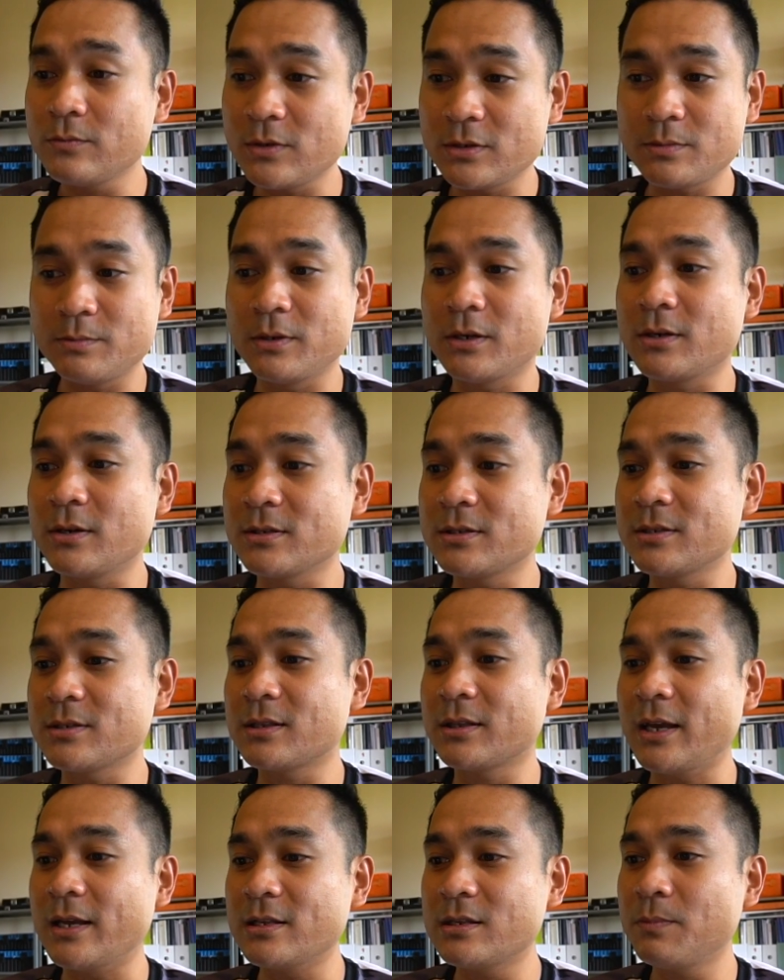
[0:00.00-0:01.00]
which because it's
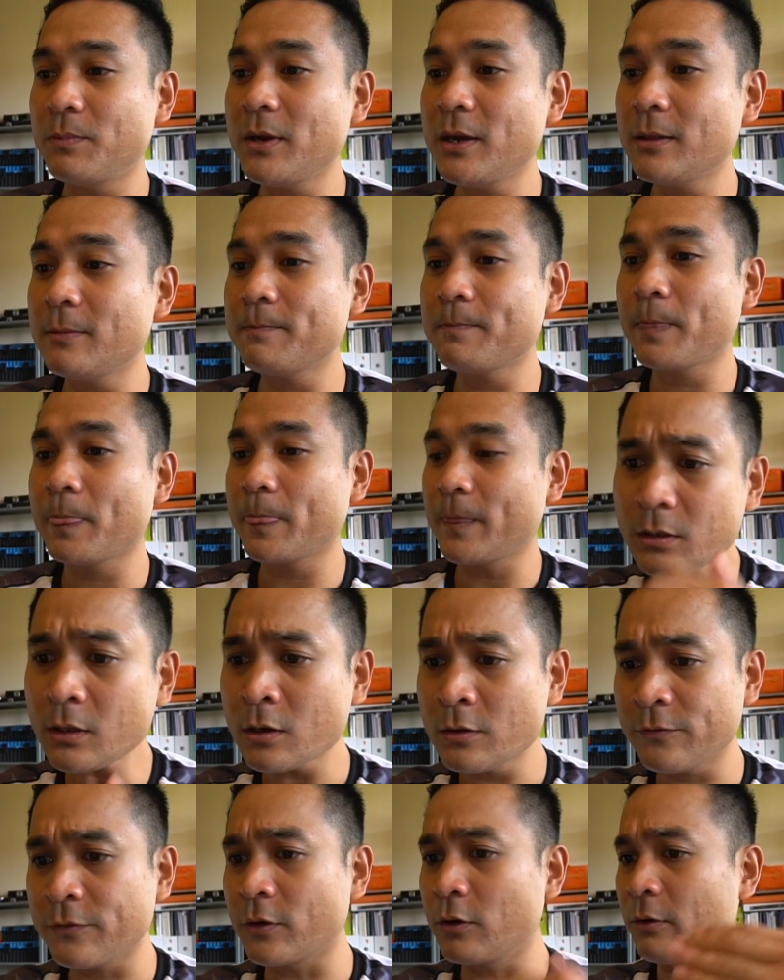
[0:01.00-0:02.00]
10 speed.
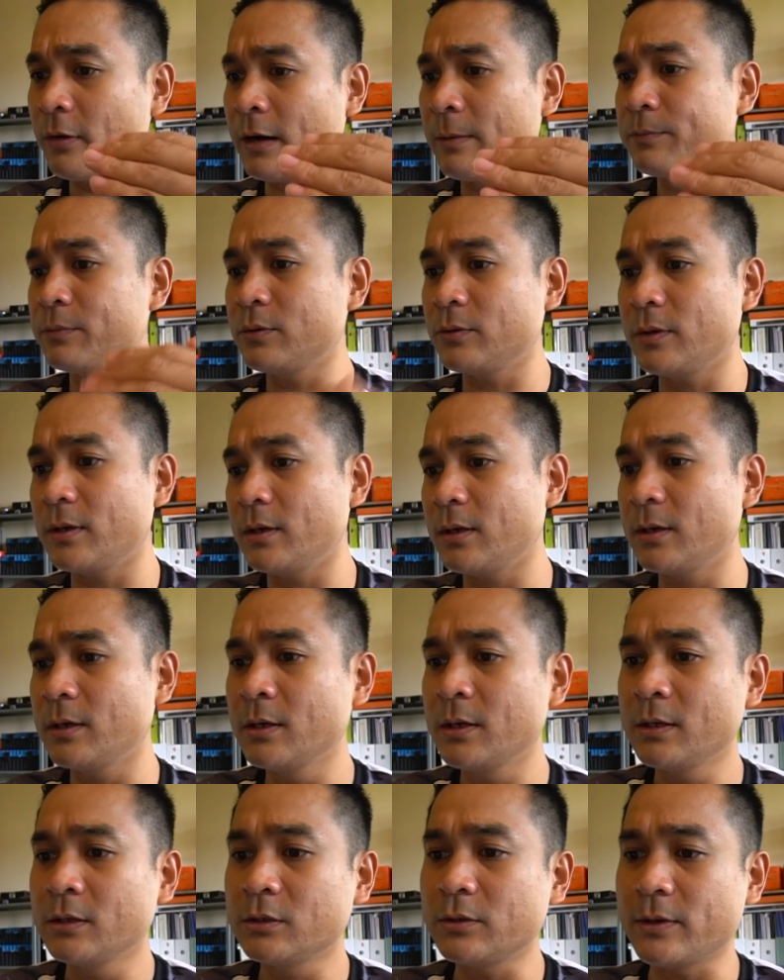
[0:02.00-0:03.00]
If you go up to
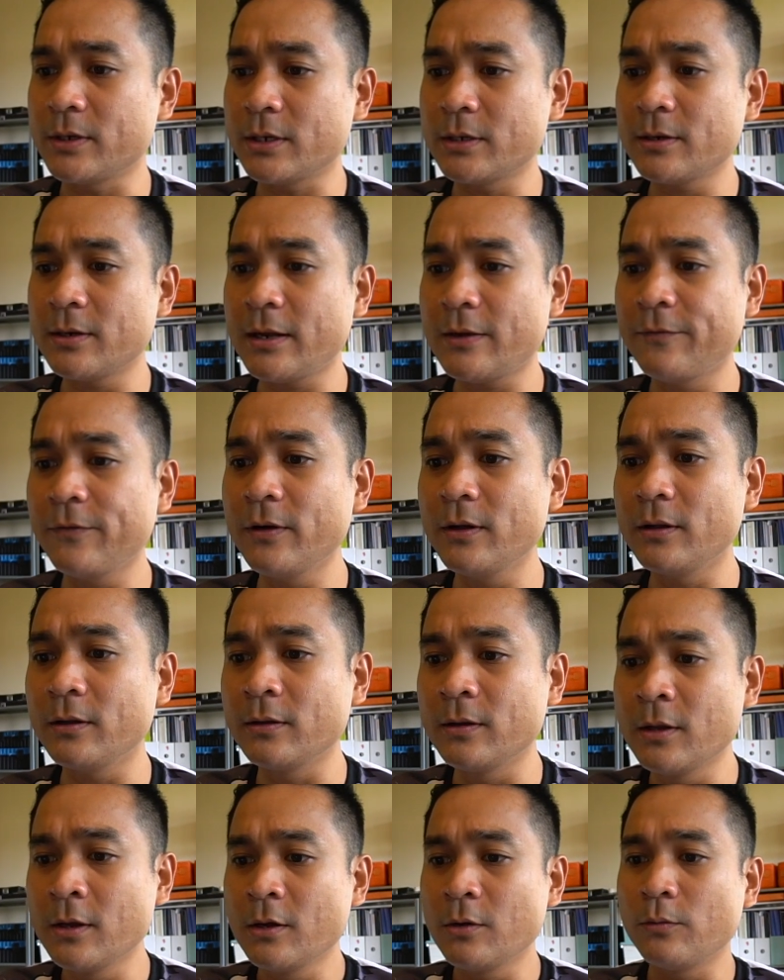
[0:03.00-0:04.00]
another
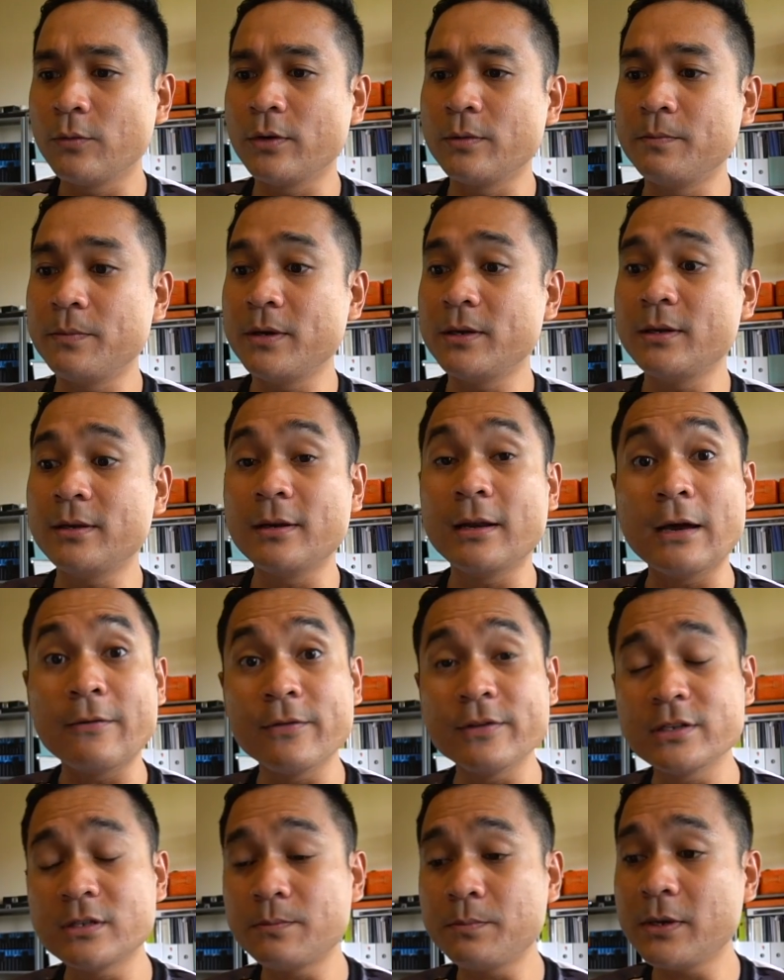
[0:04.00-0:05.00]
level, would be the
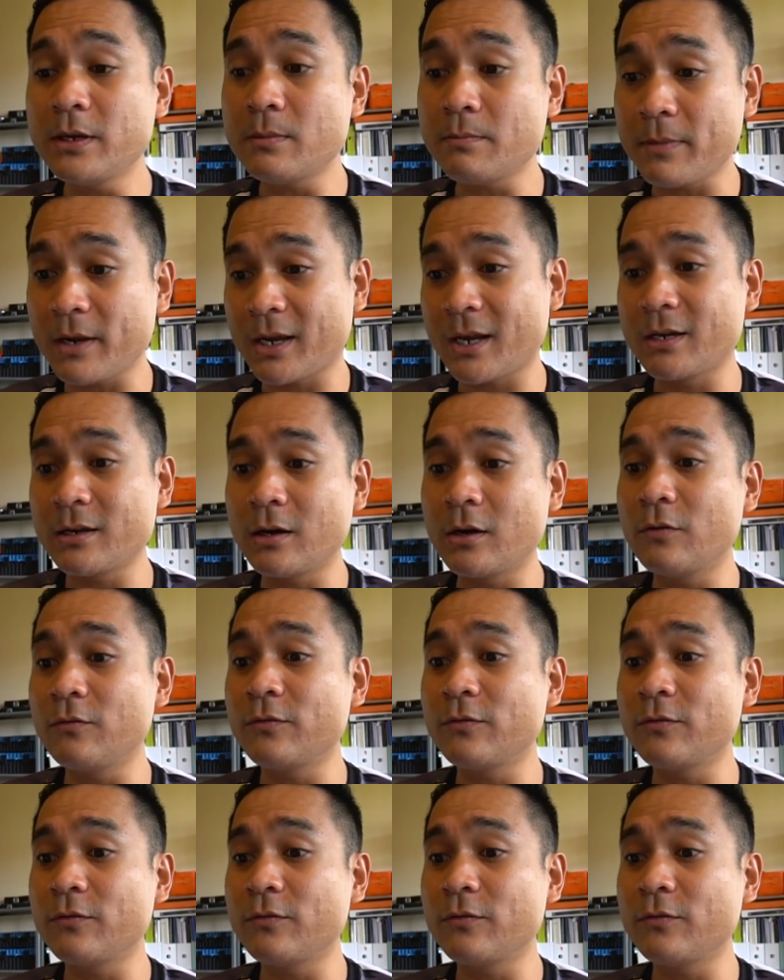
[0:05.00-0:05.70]
11 speed mechanical